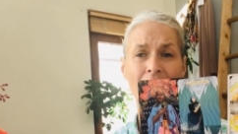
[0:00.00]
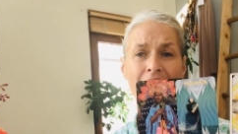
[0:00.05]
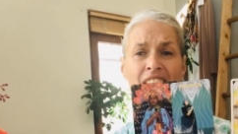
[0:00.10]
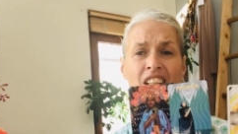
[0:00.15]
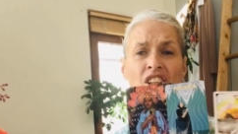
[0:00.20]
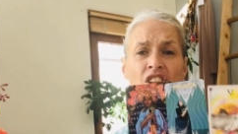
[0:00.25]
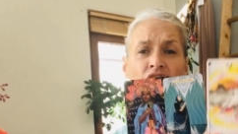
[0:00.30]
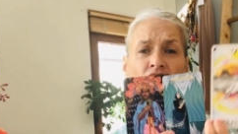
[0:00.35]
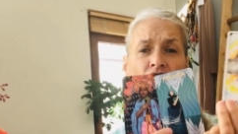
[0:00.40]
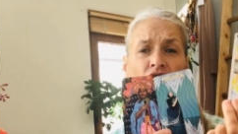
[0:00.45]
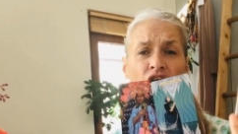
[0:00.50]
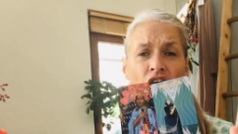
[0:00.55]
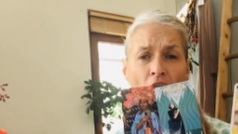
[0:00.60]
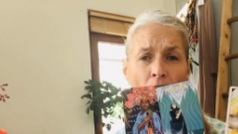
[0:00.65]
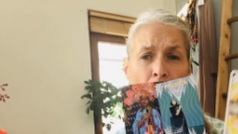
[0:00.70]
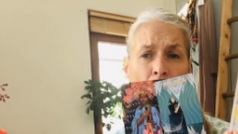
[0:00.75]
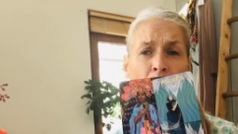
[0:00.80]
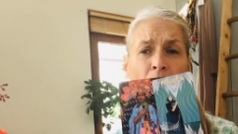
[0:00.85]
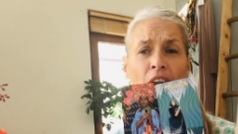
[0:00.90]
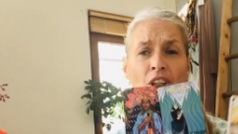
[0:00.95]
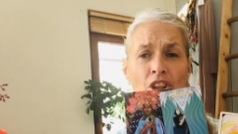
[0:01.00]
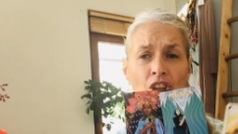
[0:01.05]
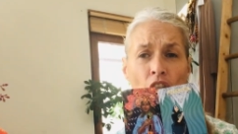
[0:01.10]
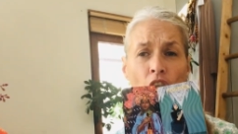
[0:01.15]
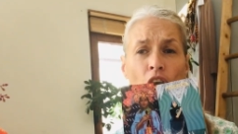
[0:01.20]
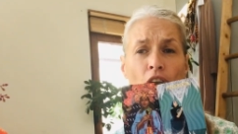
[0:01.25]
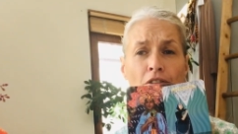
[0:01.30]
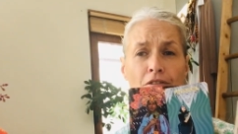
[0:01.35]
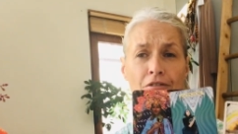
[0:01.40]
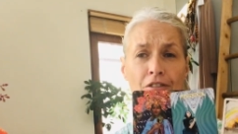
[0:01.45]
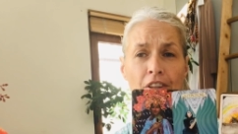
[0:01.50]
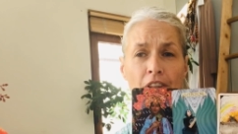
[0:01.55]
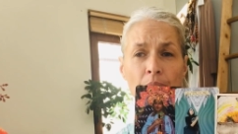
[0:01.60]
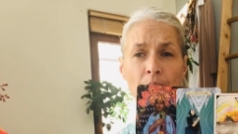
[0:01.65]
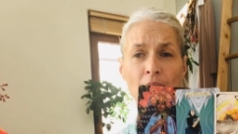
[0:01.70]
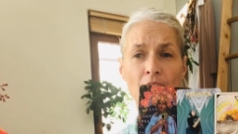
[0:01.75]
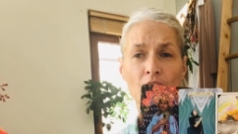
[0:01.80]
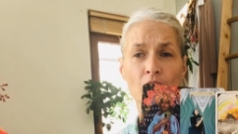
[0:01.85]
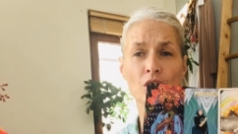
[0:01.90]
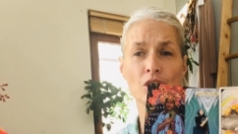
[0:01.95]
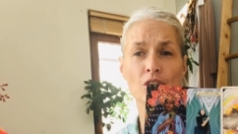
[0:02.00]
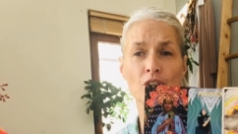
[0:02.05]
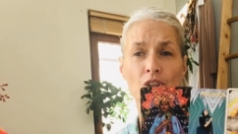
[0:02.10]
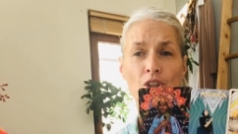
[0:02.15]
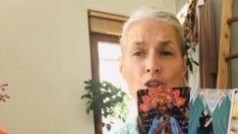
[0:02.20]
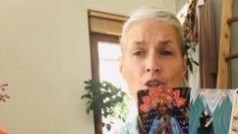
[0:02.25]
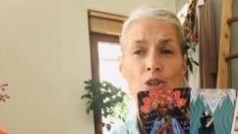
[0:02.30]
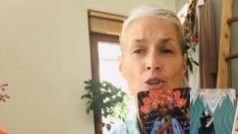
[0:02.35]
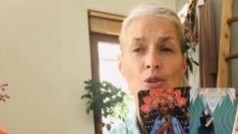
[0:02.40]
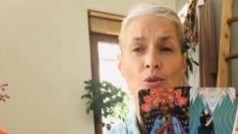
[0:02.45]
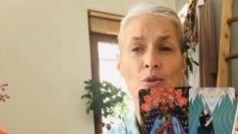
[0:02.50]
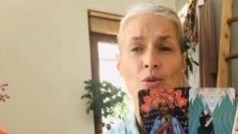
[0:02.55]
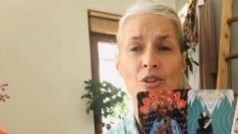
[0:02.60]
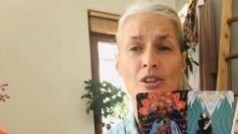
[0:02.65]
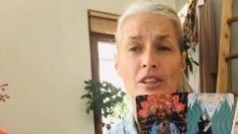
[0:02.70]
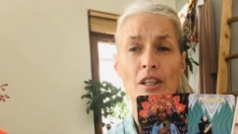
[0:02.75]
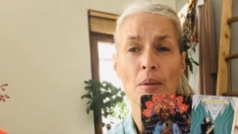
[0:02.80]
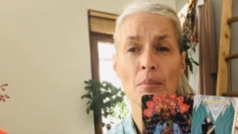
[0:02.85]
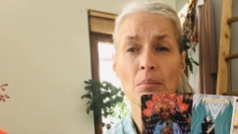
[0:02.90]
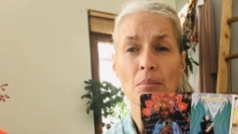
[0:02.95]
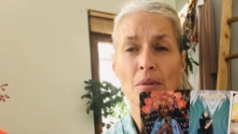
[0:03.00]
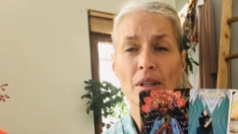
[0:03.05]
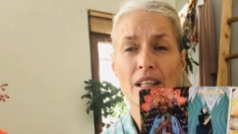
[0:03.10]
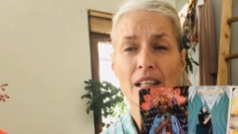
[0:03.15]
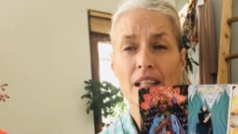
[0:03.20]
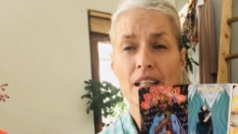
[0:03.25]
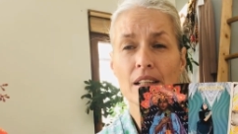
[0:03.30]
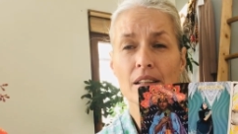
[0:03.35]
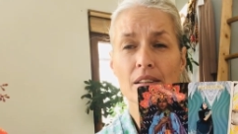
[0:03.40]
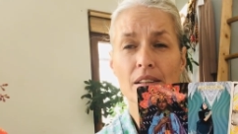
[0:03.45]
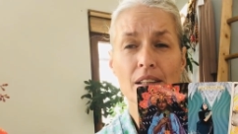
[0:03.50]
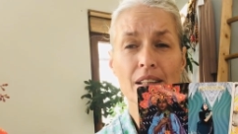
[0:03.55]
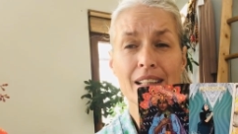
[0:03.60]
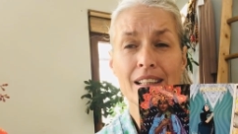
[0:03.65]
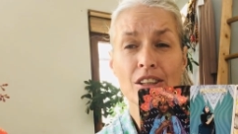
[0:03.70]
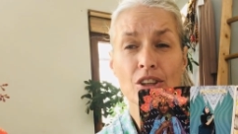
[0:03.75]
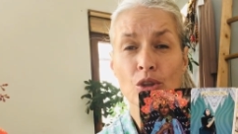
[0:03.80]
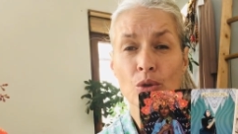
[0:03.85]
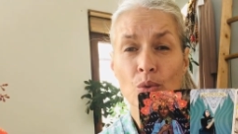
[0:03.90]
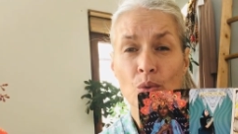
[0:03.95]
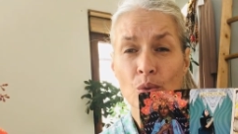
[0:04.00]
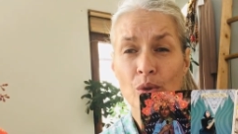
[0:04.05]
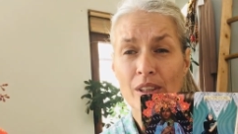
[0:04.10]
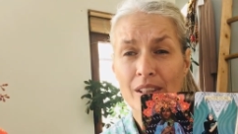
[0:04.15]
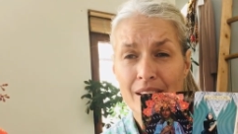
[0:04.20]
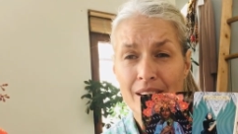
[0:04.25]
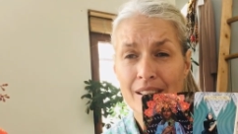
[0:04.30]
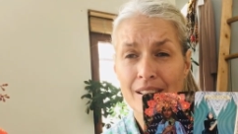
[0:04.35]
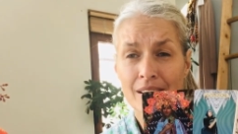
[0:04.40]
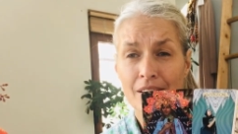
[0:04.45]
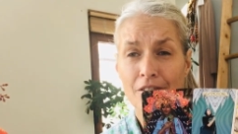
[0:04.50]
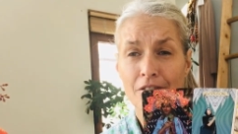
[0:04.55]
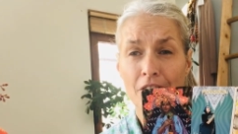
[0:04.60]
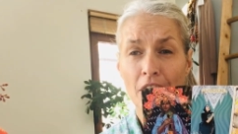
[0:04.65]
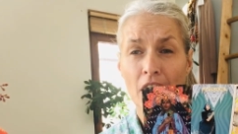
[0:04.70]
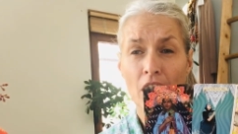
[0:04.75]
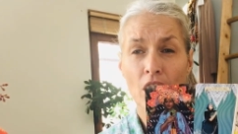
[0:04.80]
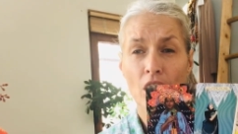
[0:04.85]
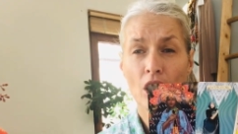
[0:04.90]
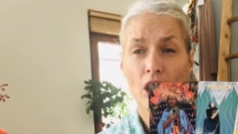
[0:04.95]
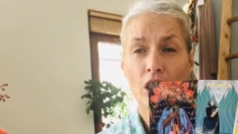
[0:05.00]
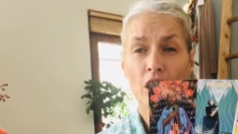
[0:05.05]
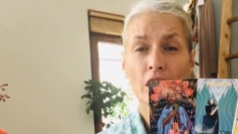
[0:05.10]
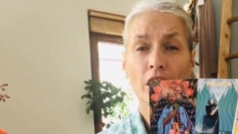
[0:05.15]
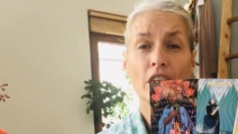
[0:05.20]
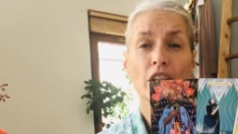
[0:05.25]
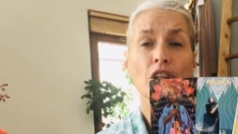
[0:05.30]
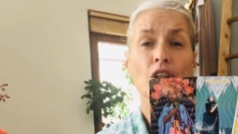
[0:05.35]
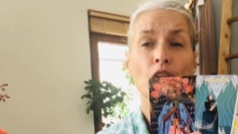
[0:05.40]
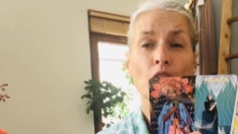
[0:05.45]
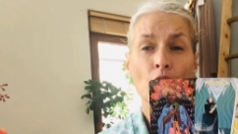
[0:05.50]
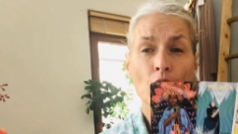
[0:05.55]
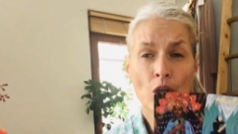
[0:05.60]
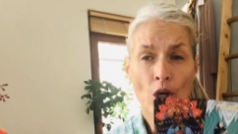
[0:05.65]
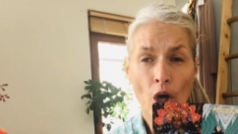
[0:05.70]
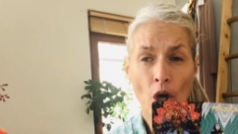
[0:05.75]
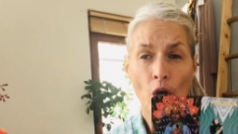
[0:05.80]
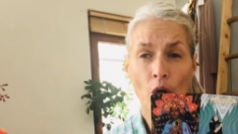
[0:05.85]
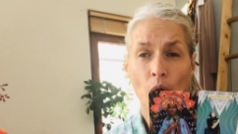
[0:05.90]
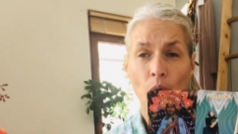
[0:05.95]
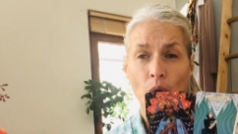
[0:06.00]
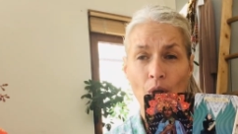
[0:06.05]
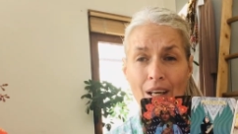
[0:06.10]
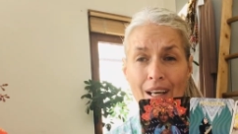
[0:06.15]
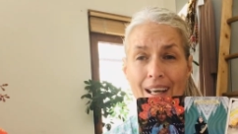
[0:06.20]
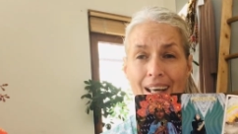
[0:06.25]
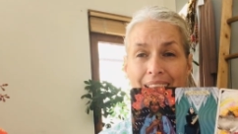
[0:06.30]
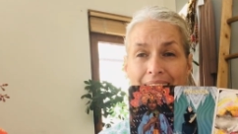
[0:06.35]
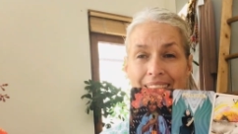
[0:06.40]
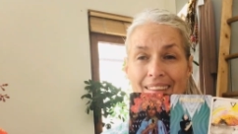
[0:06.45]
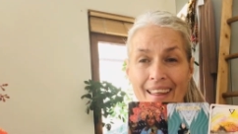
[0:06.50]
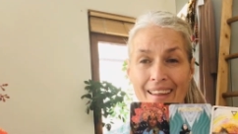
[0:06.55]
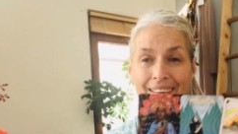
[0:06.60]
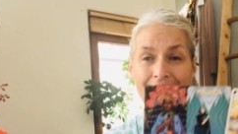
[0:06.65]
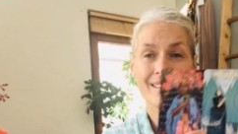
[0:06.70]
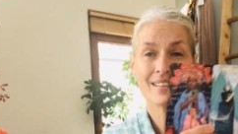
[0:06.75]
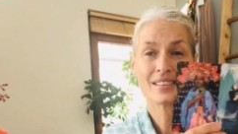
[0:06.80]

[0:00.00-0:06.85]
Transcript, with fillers: this jumping dolphin because you some intuitively know that